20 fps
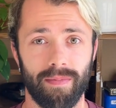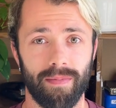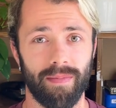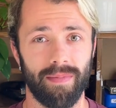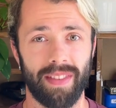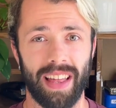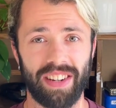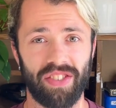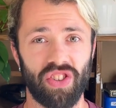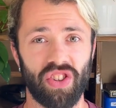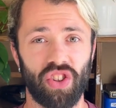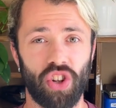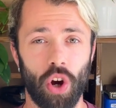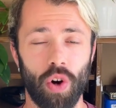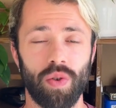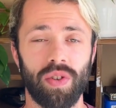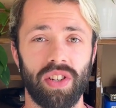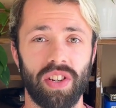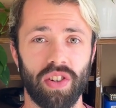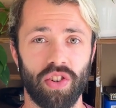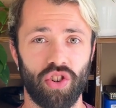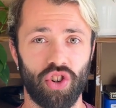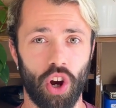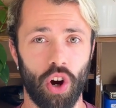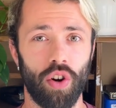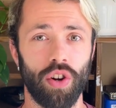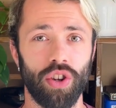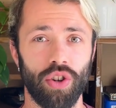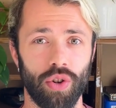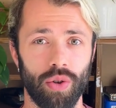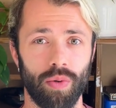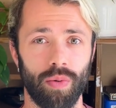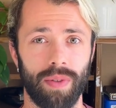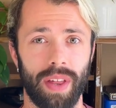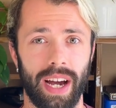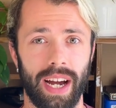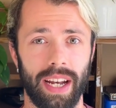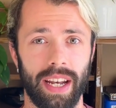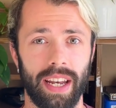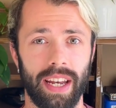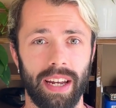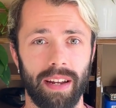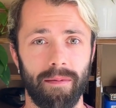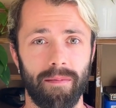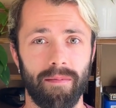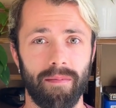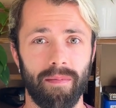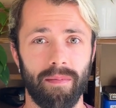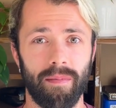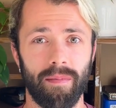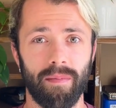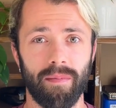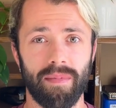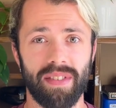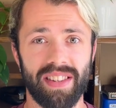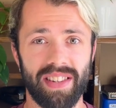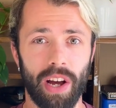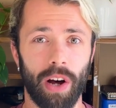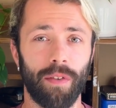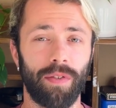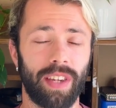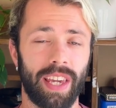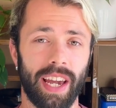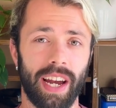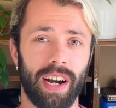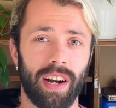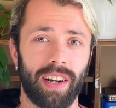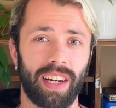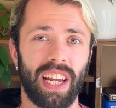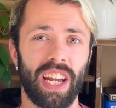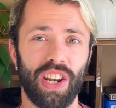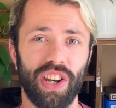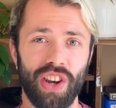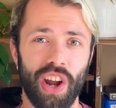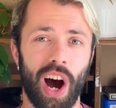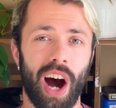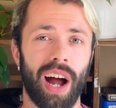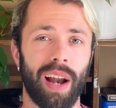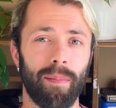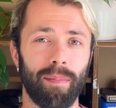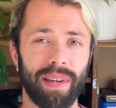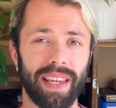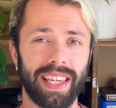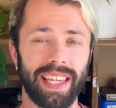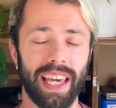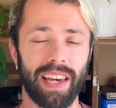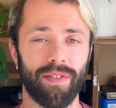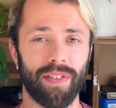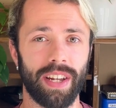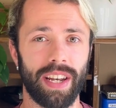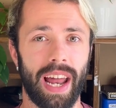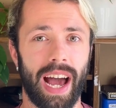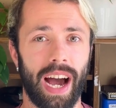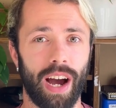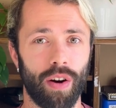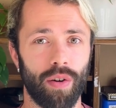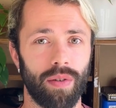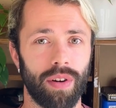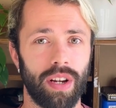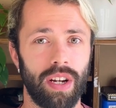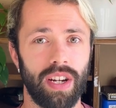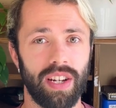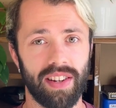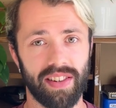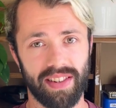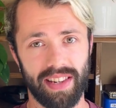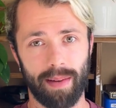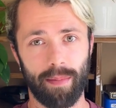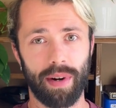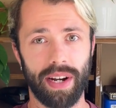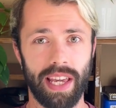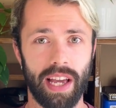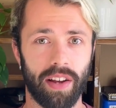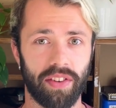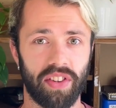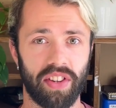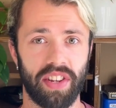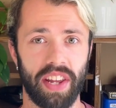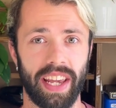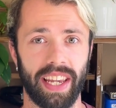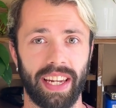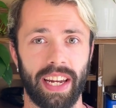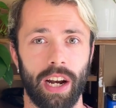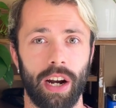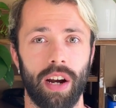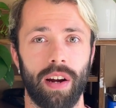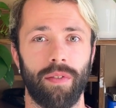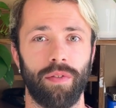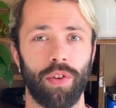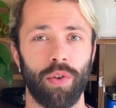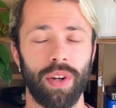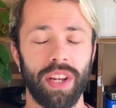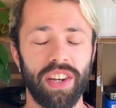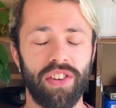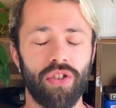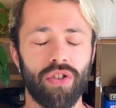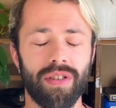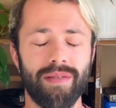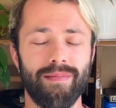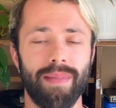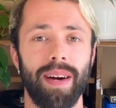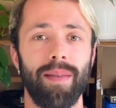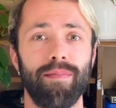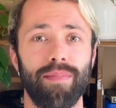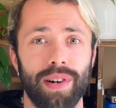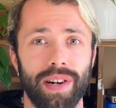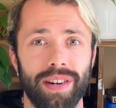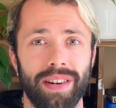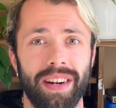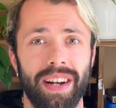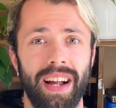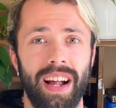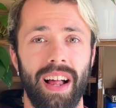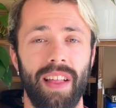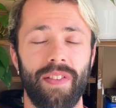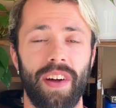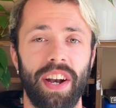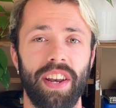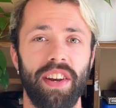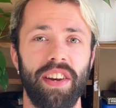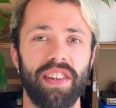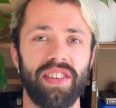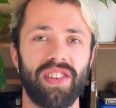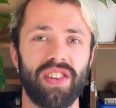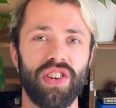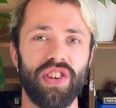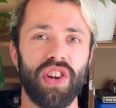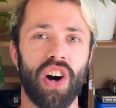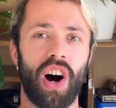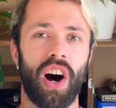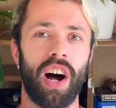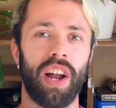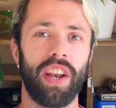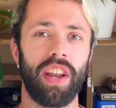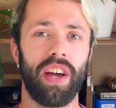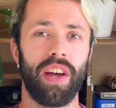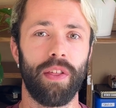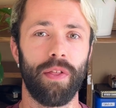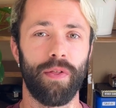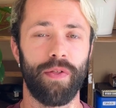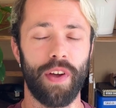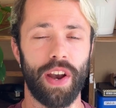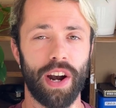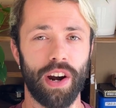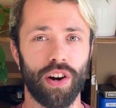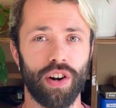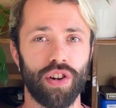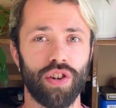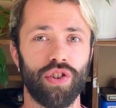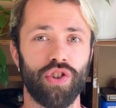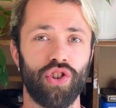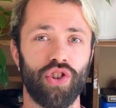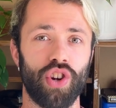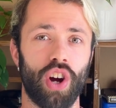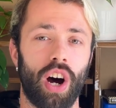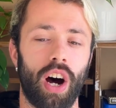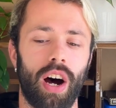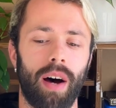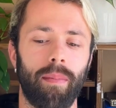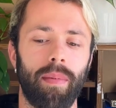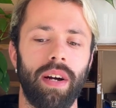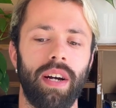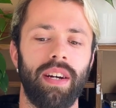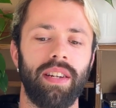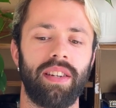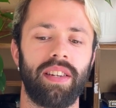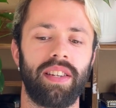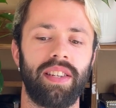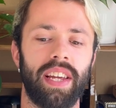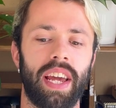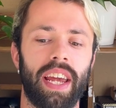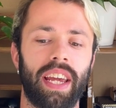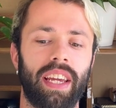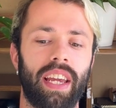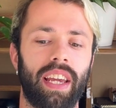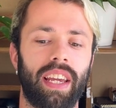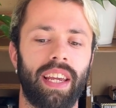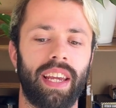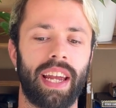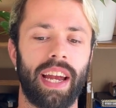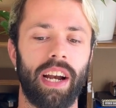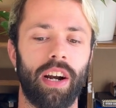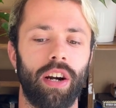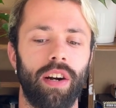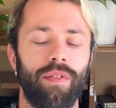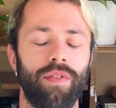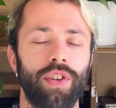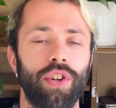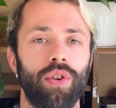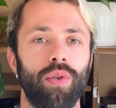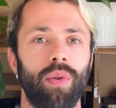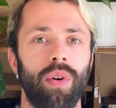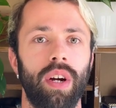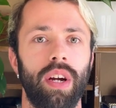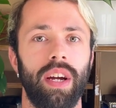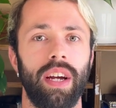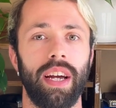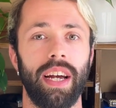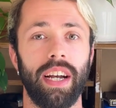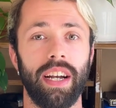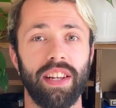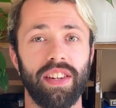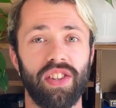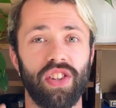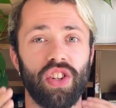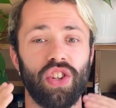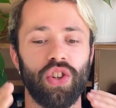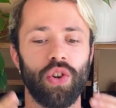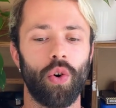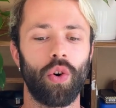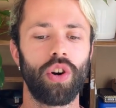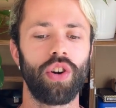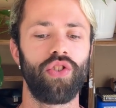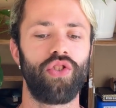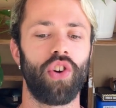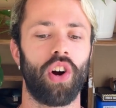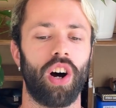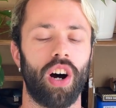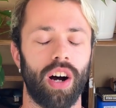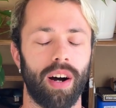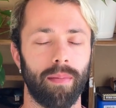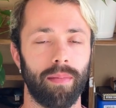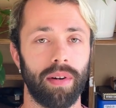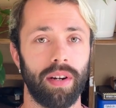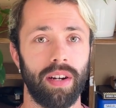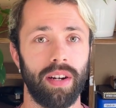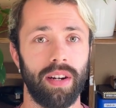that just goes to show you that self-care cannot be given out to somebody else to take care of. You need to remember that it is not their job to take care of you. It is your job